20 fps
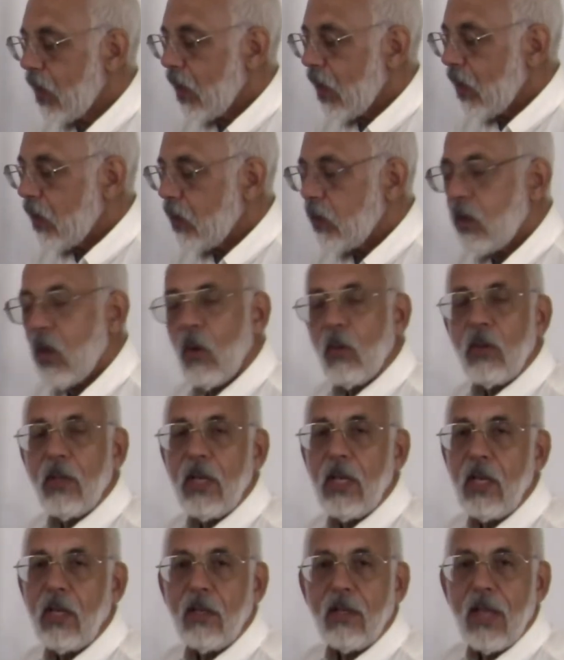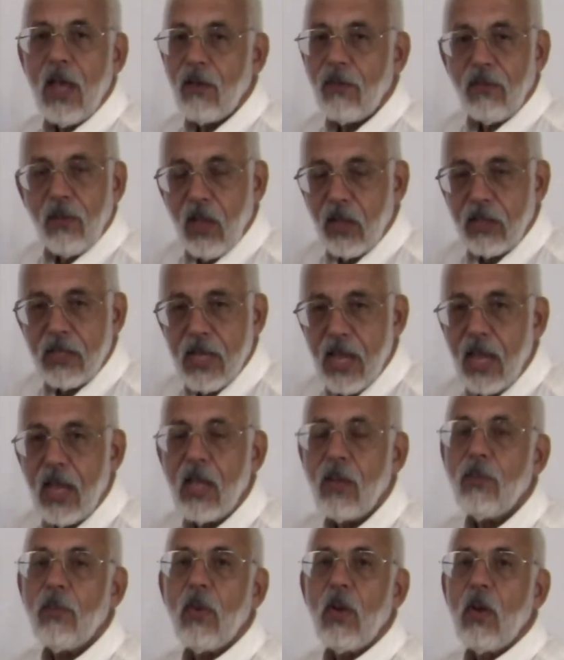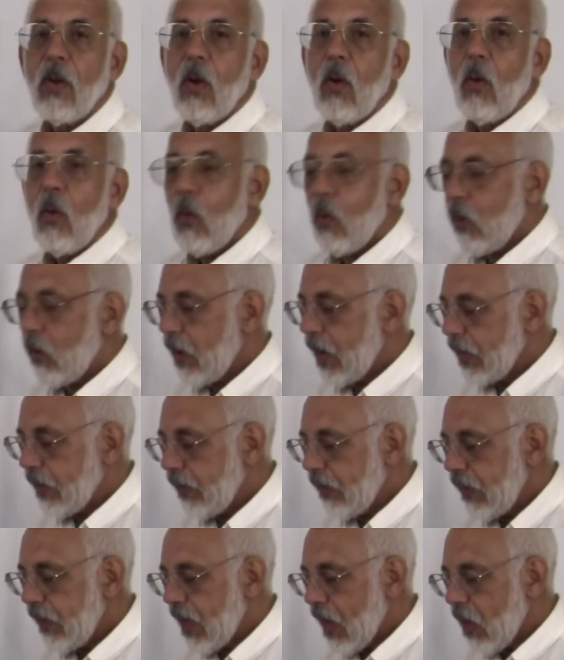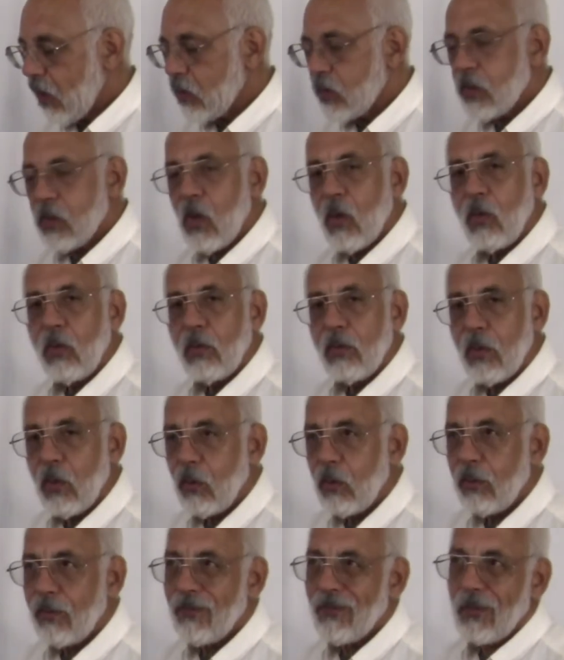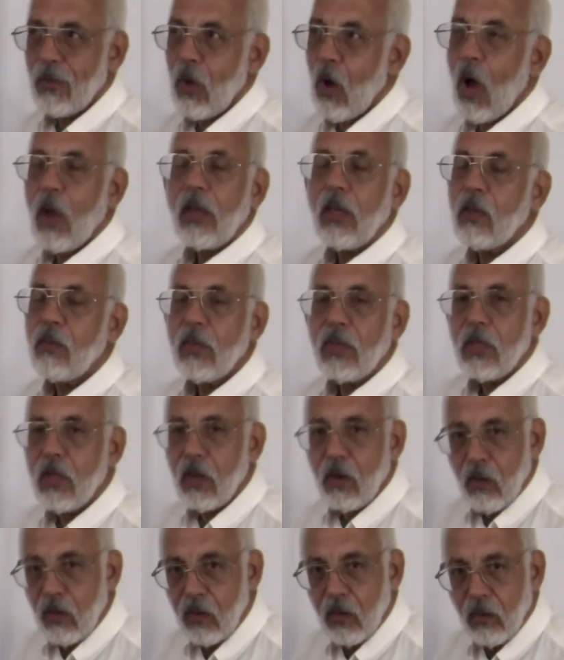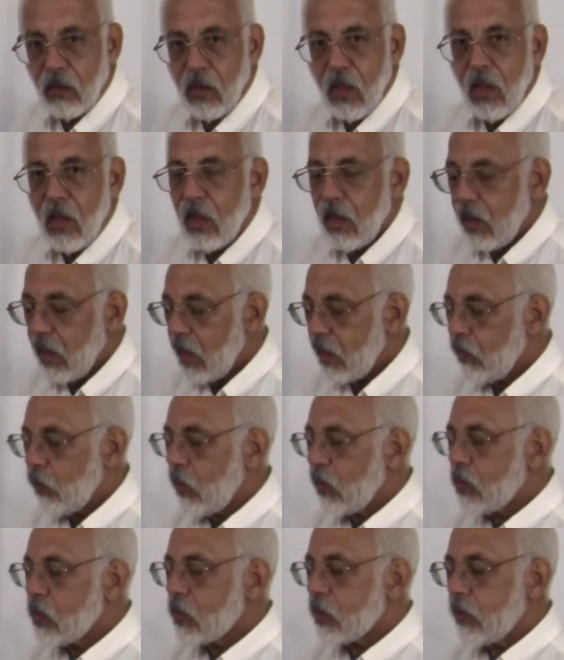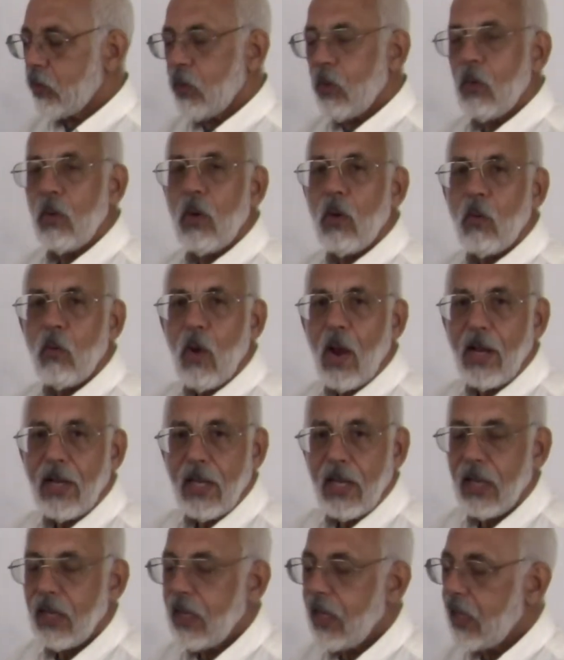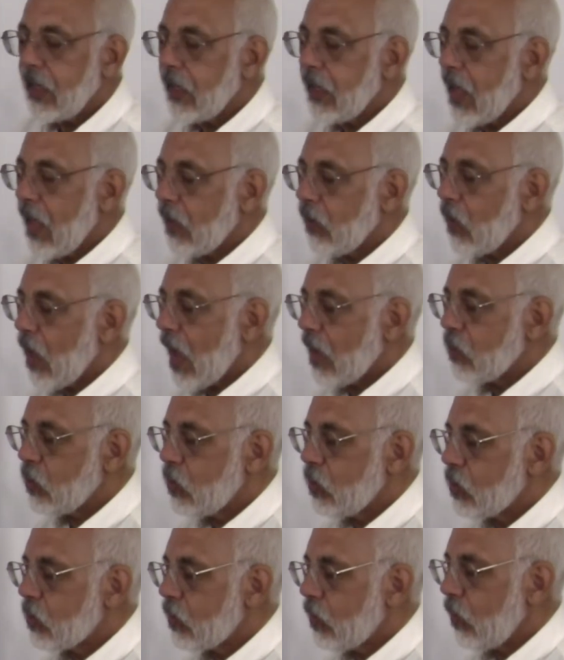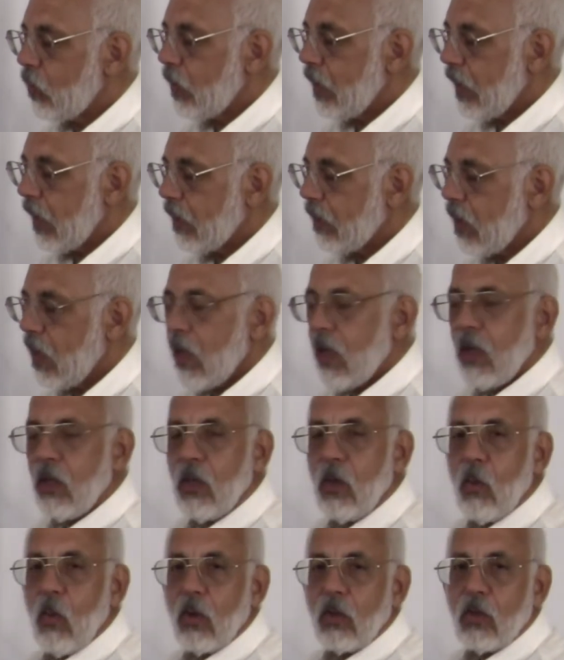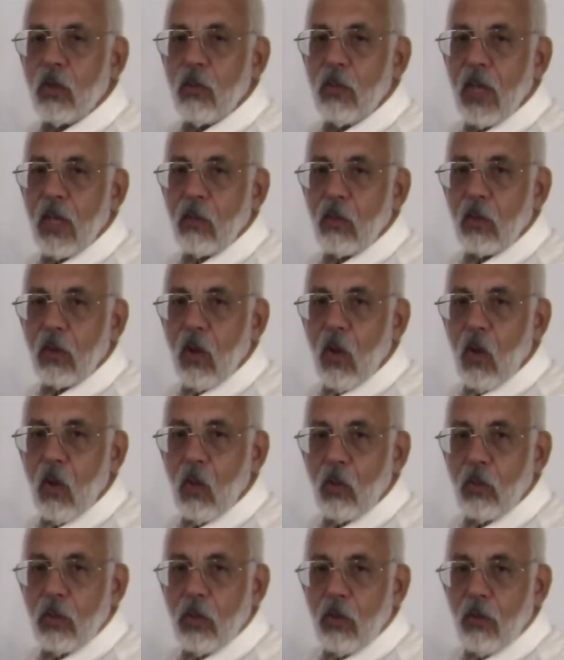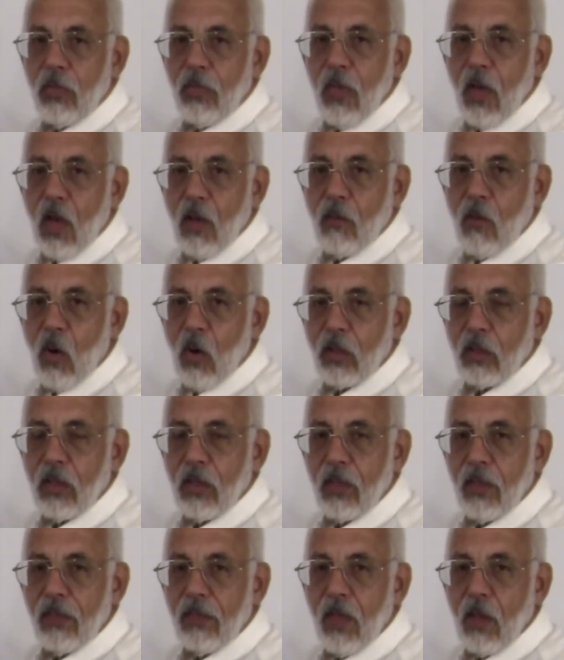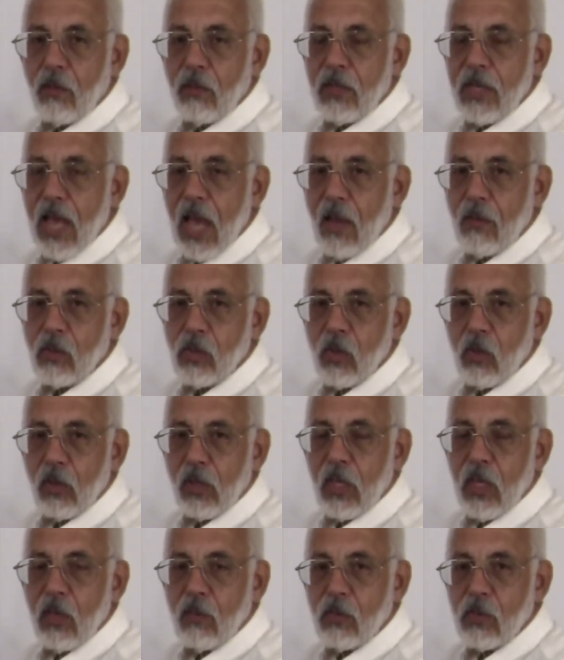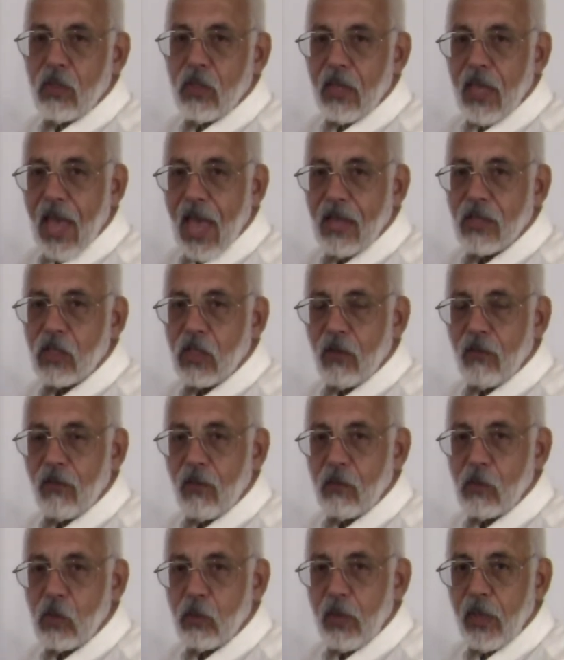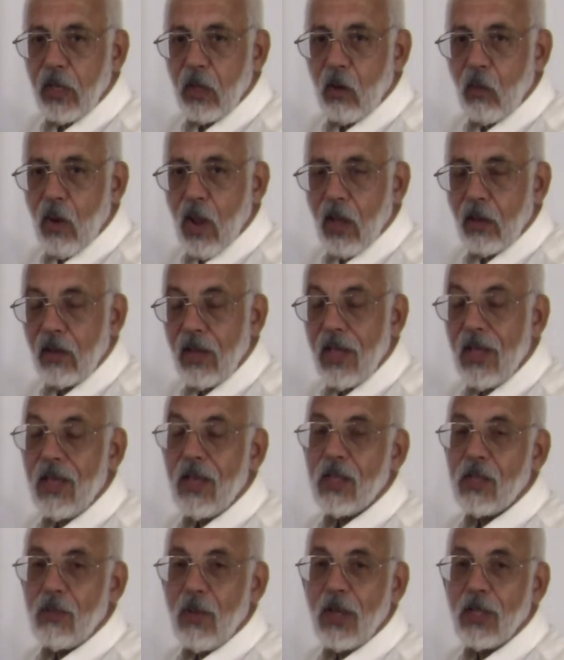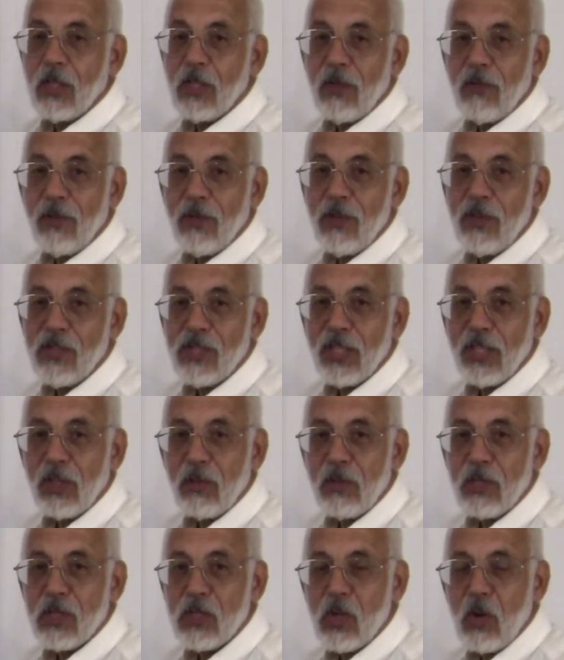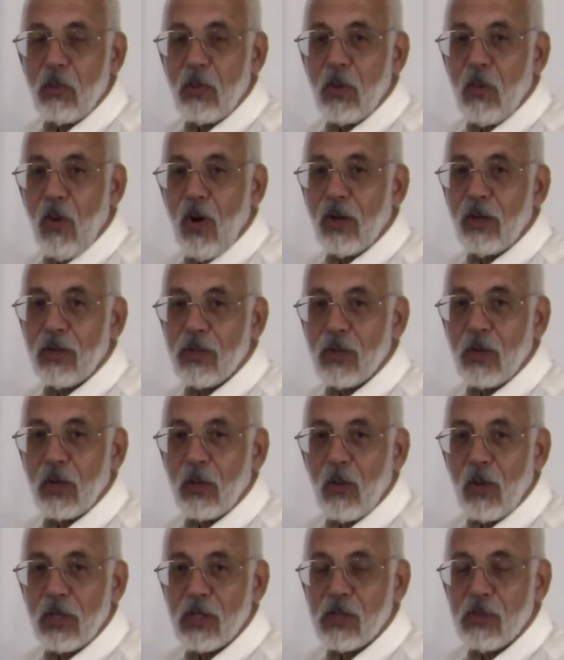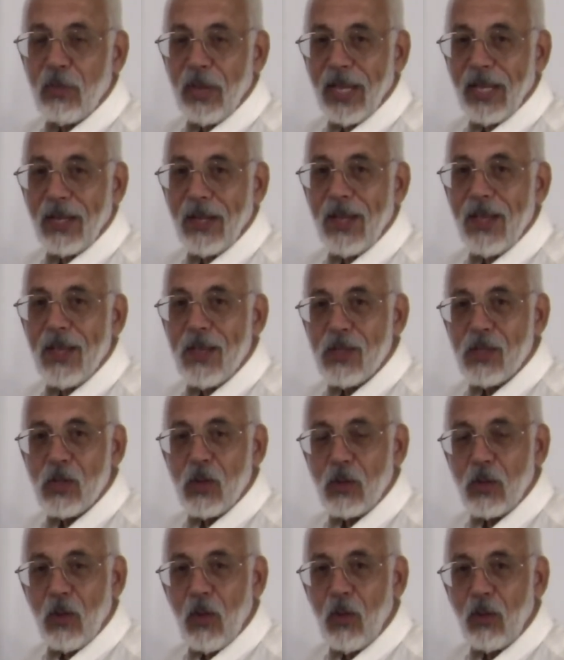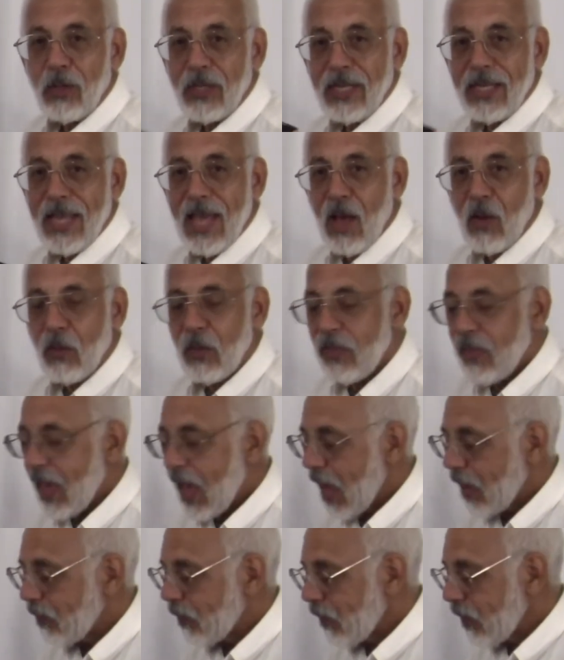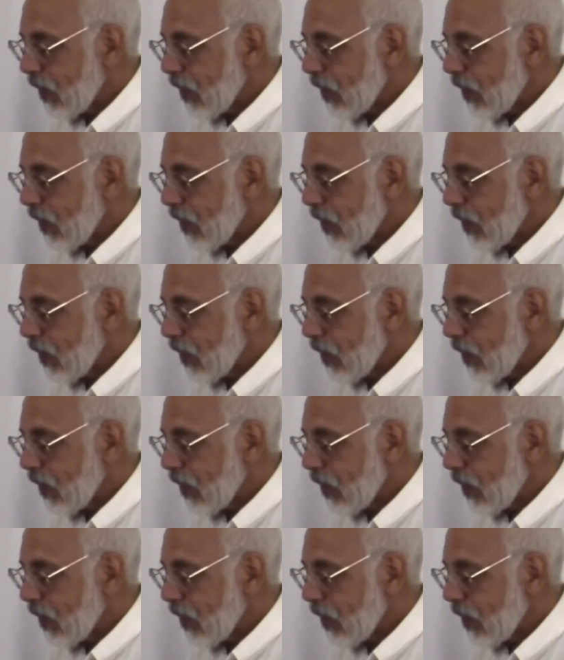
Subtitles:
You don't need Teflon tape or anything else, no caulking material. It will screw right in. And again, as you screw it in, you want to be able to hold your thumb onto the thumb tab so it keeps the gasket from spinning around. Especially if you use a little bit of soapy water, it's going to want to spin. So you'll hold it down with that.